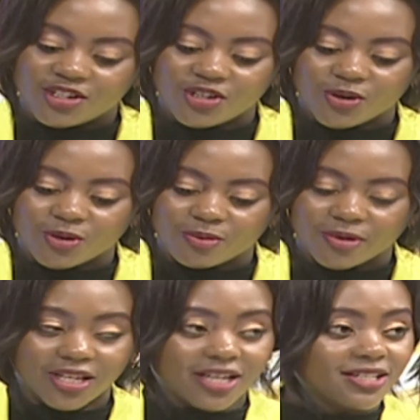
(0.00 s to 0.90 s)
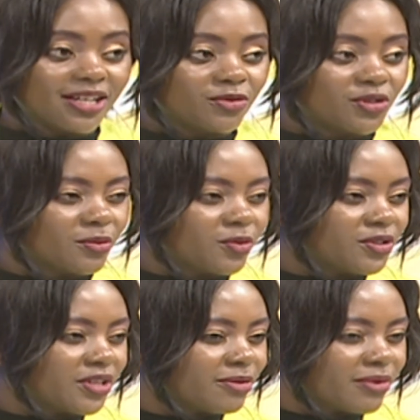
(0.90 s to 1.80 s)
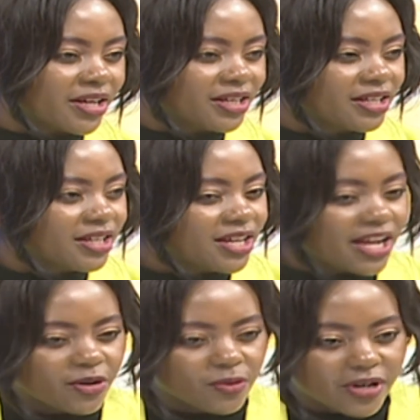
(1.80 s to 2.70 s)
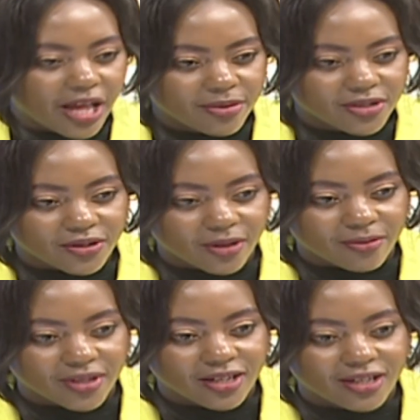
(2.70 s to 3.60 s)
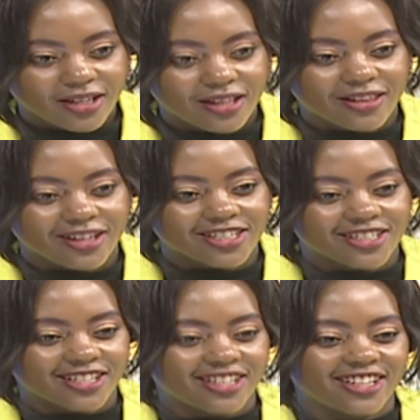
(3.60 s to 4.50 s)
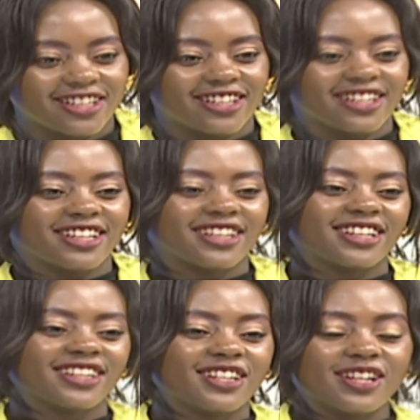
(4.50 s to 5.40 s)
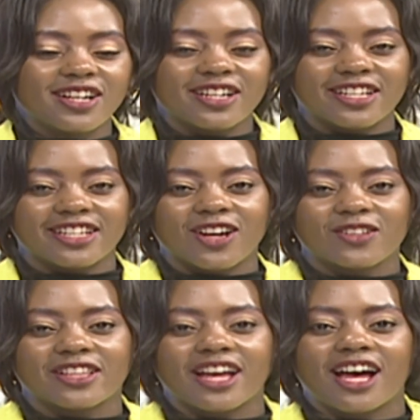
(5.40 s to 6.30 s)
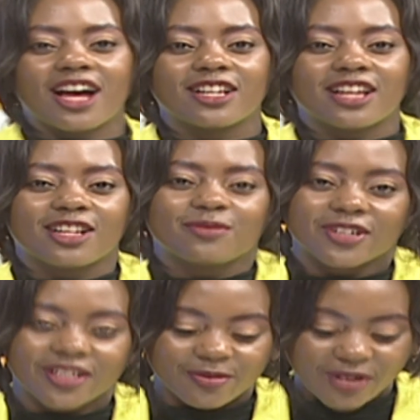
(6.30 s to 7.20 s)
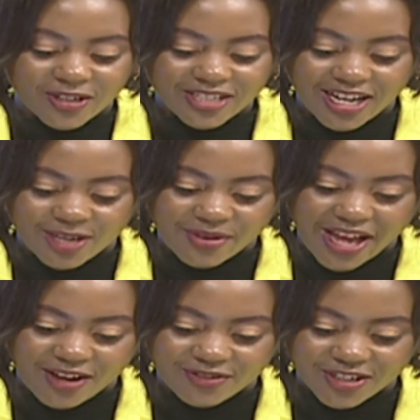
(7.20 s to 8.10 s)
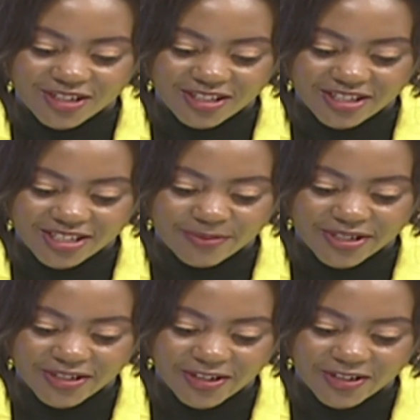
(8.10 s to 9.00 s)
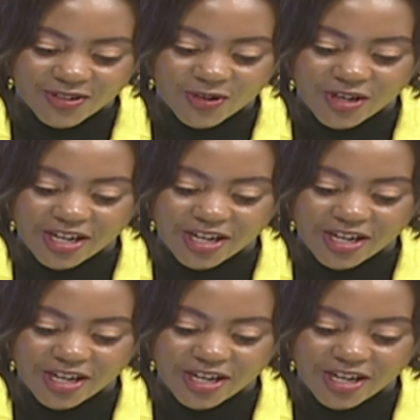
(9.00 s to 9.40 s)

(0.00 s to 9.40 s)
your packet. I'm sure I'm going to get mine. I don't know what happened to them. They're just, they're down there. I'll bring them out after this particular story